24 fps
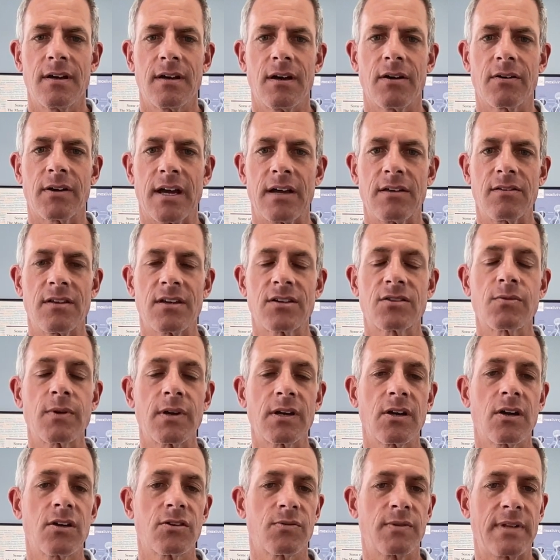Okay, this
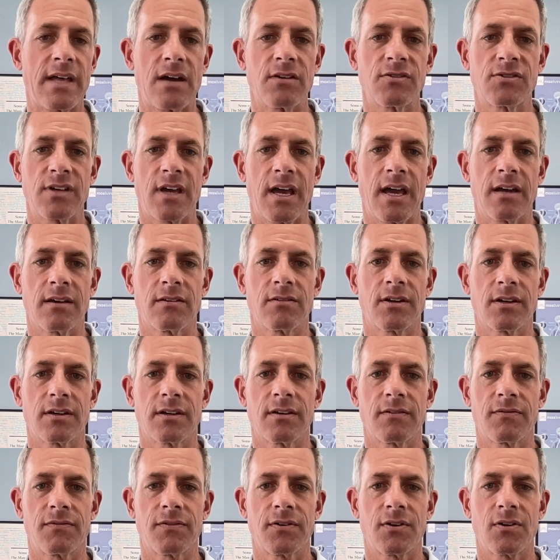one goes without saying.
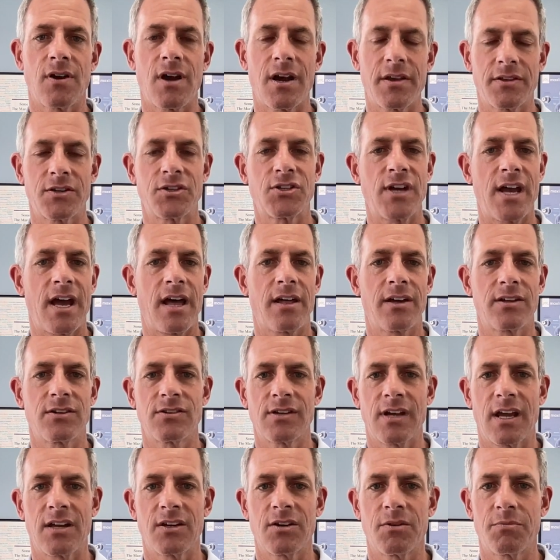Look, if you're on the
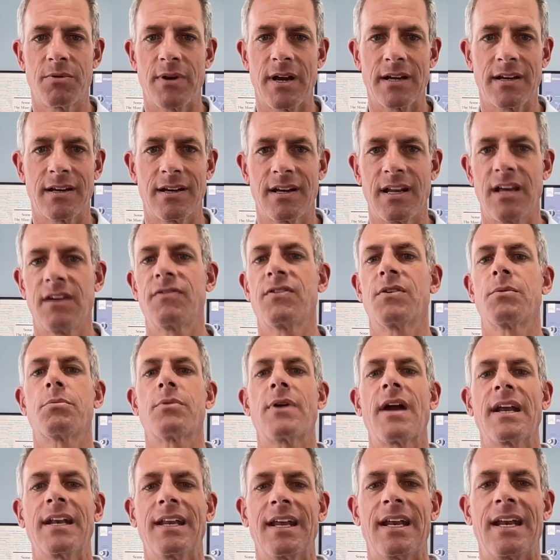challenge and you're pregnant, if you're
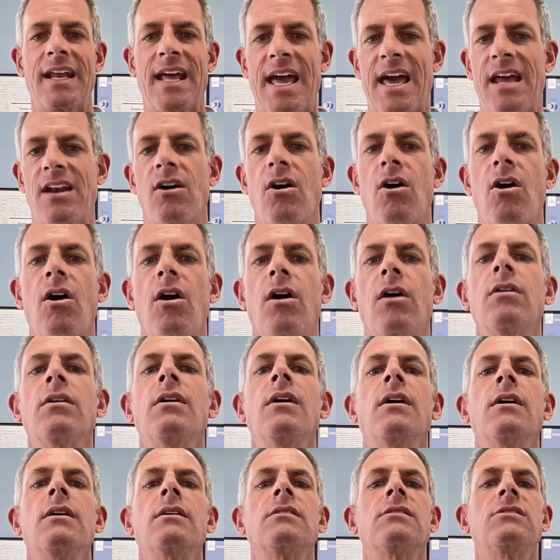pregnant at all,
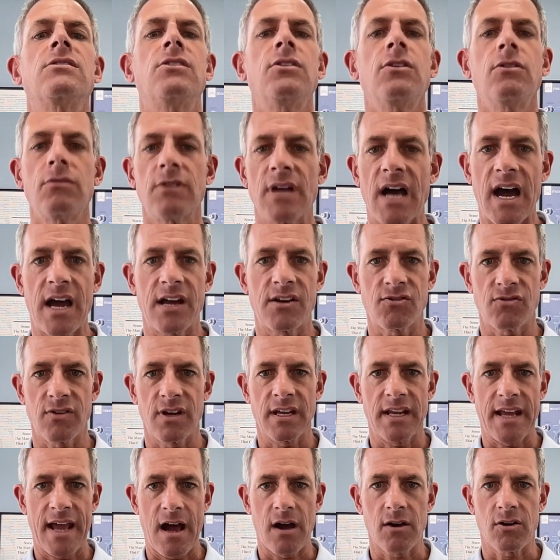do not
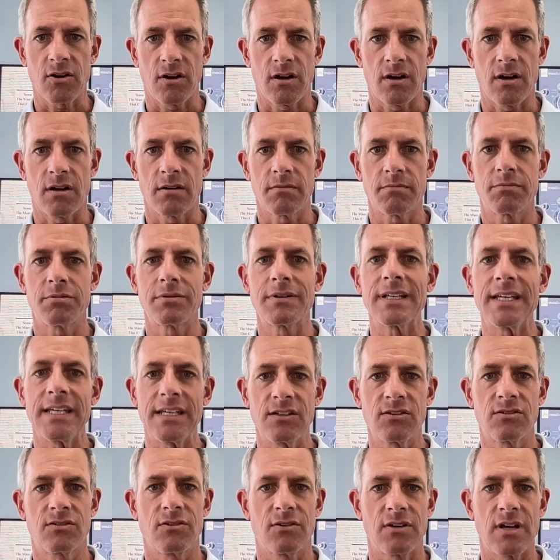drink alcohol.
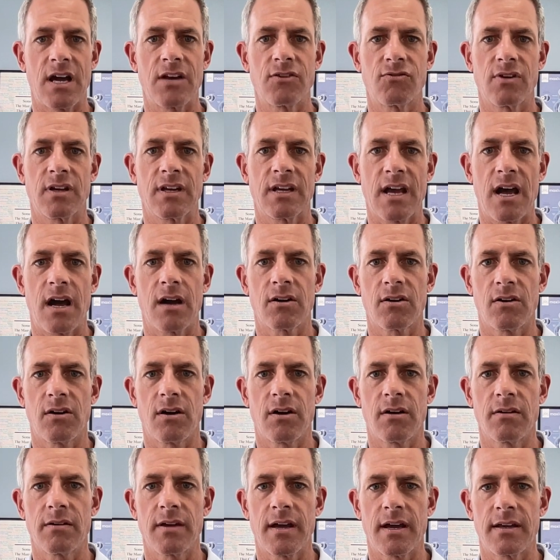Please do not drink
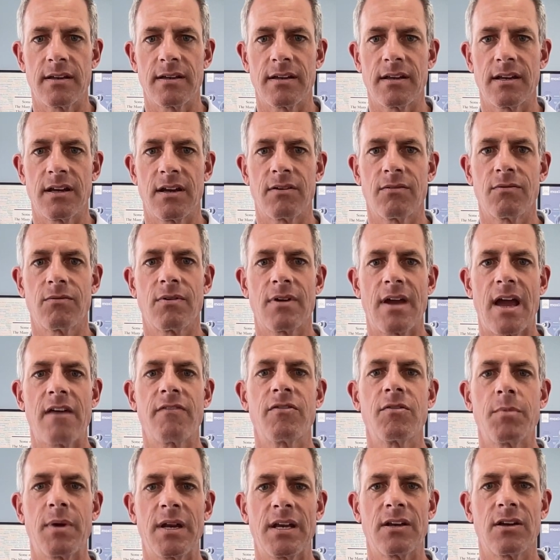alcohol. And you know
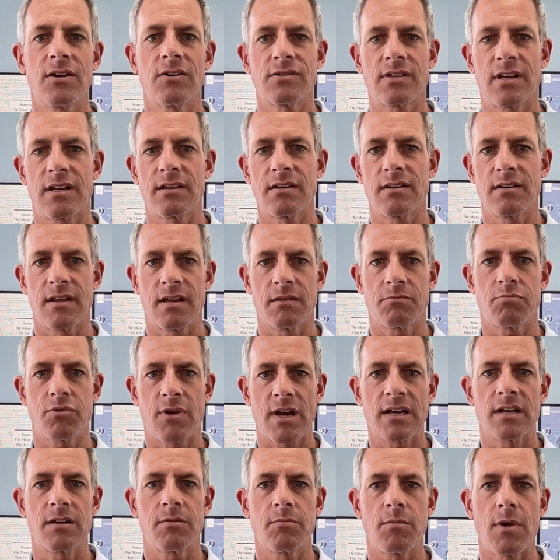everybody knows that, that
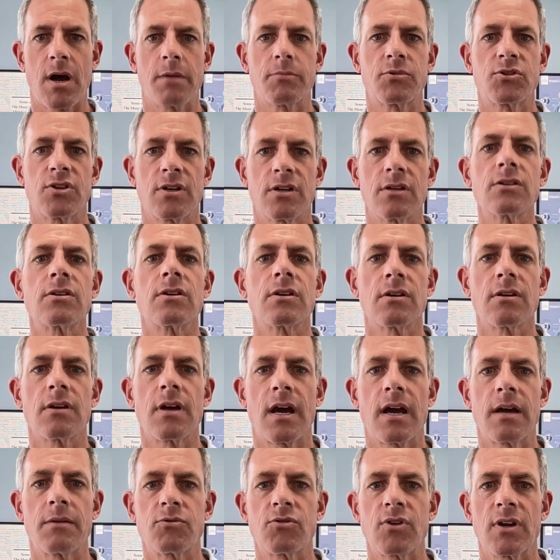pregnant moms shouldn't do,
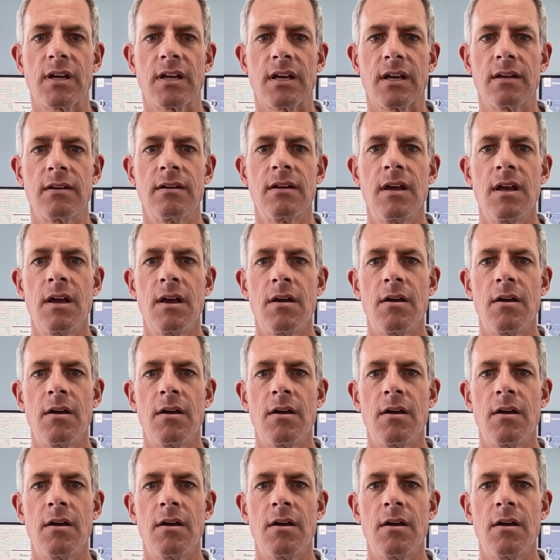uh, drink it.